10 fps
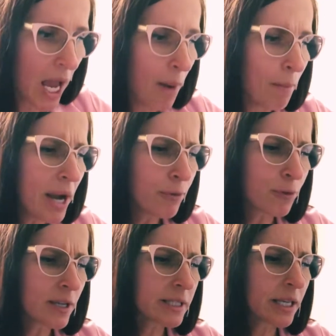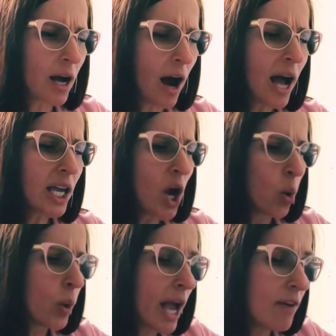My friends and I,
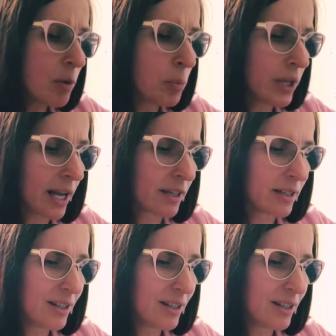we have a plan.